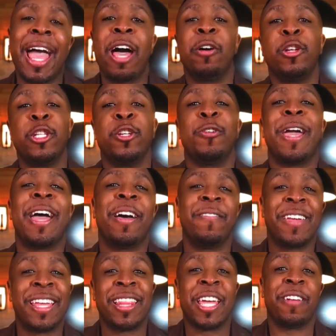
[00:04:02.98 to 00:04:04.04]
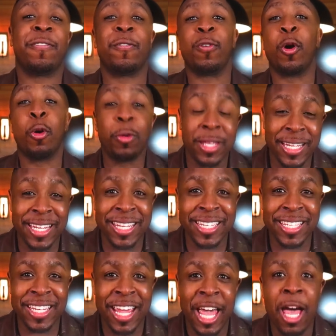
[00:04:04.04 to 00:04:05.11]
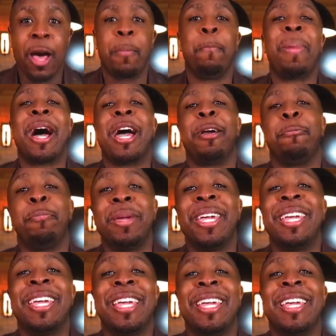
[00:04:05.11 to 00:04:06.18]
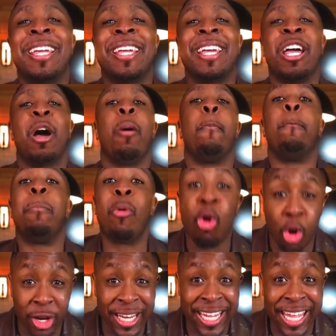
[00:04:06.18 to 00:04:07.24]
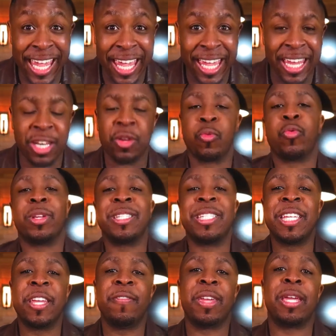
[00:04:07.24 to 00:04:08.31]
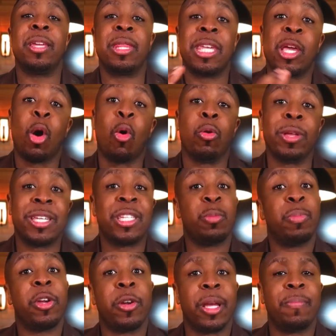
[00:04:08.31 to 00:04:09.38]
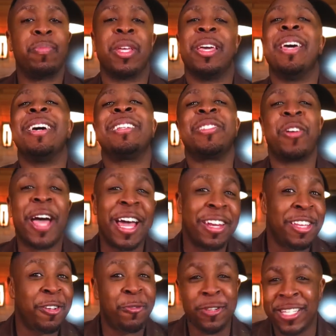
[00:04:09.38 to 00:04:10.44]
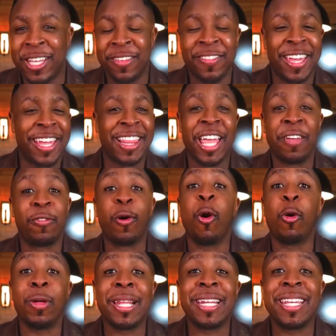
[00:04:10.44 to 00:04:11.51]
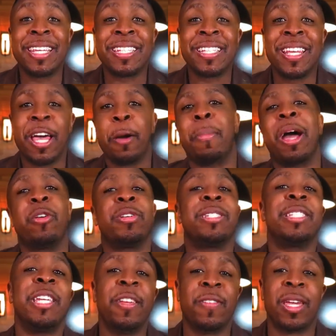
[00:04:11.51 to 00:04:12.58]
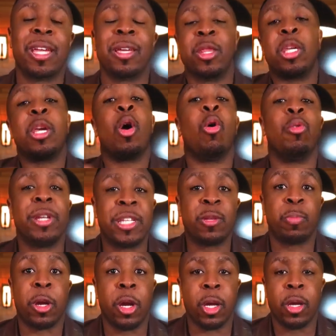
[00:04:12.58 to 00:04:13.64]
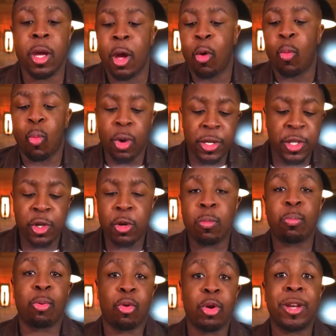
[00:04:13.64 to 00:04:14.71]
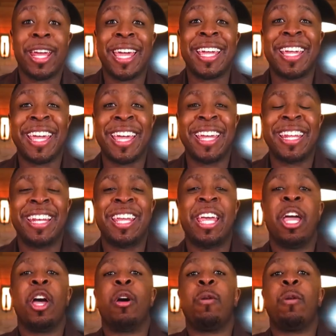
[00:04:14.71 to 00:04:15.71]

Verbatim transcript: And how do you have a life of holiness? By being born again, receiving the Holy Spirit. So how do you receive a life of holiness? By receiving the Holy Spirit. Once you're born again,